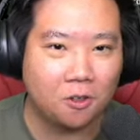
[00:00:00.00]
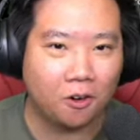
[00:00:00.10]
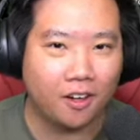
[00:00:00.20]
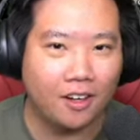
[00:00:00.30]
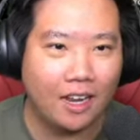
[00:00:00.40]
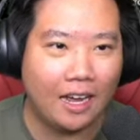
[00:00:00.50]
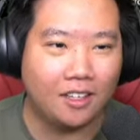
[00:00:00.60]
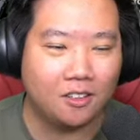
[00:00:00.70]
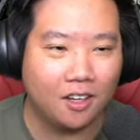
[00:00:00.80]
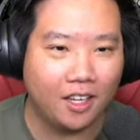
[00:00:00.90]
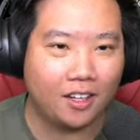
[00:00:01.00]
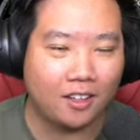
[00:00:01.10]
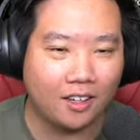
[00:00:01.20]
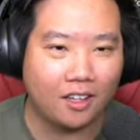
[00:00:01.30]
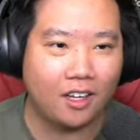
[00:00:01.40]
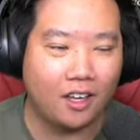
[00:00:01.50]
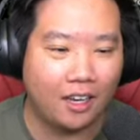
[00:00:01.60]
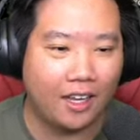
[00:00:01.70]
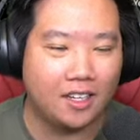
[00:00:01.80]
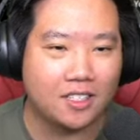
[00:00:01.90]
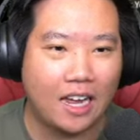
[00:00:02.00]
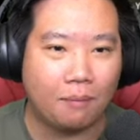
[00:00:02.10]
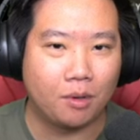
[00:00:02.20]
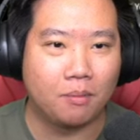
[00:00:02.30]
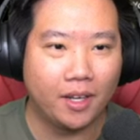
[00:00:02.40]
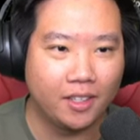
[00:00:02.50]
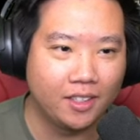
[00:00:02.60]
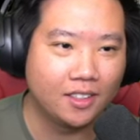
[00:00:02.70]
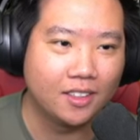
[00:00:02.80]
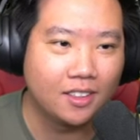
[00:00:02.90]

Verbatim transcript: you're not you're like uh, alliance hopper by then.